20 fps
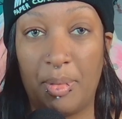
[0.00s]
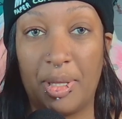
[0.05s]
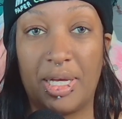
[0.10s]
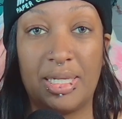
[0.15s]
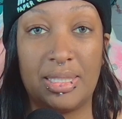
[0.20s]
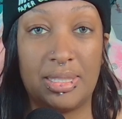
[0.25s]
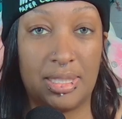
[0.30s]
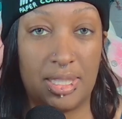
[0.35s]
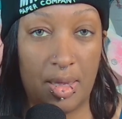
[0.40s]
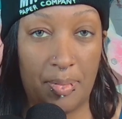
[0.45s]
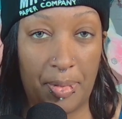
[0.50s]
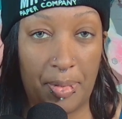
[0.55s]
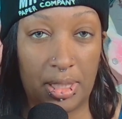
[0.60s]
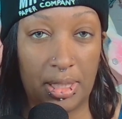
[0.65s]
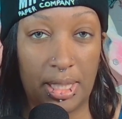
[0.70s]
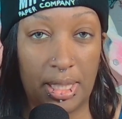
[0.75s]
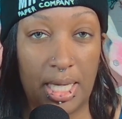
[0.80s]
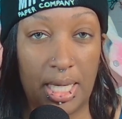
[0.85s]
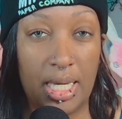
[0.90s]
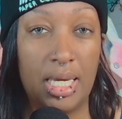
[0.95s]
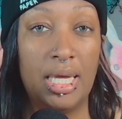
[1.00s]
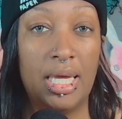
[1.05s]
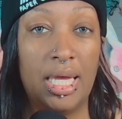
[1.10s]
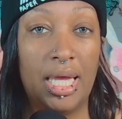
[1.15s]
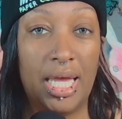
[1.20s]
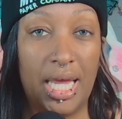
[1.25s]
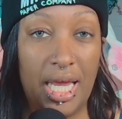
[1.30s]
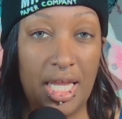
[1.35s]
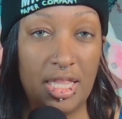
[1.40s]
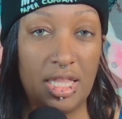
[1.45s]
Because typically
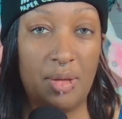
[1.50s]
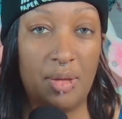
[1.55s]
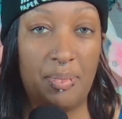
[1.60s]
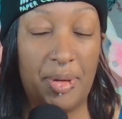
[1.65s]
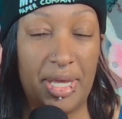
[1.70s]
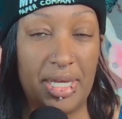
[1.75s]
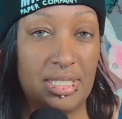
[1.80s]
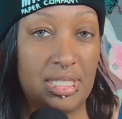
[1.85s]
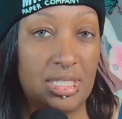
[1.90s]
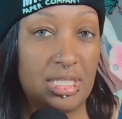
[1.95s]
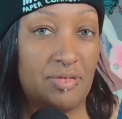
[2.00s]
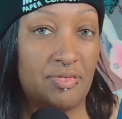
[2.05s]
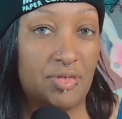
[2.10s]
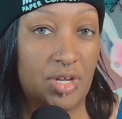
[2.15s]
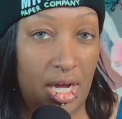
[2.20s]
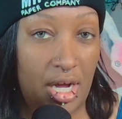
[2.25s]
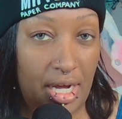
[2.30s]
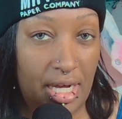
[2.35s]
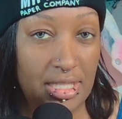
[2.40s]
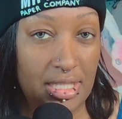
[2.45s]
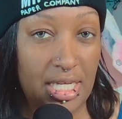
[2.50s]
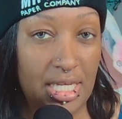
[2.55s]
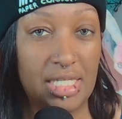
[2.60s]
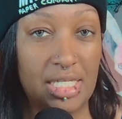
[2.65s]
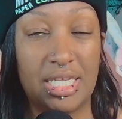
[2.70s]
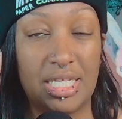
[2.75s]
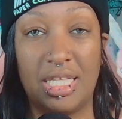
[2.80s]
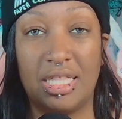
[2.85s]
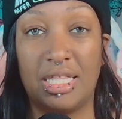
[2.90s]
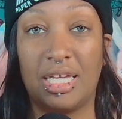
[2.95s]
in the pieces of
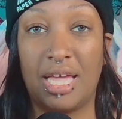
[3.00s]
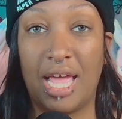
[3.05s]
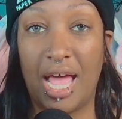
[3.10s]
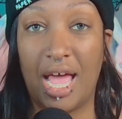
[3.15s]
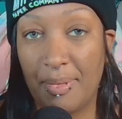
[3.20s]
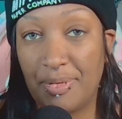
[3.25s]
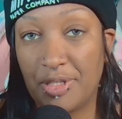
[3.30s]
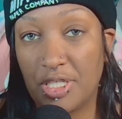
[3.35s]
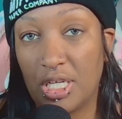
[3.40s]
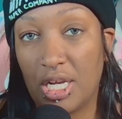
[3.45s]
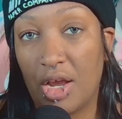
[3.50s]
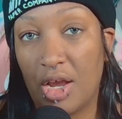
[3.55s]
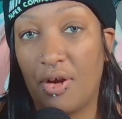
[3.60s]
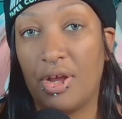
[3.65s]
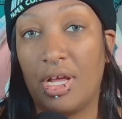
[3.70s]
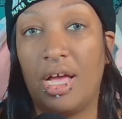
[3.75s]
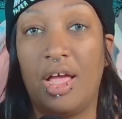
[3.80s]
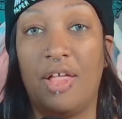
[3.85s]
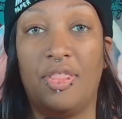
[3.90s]
content, in the caption area,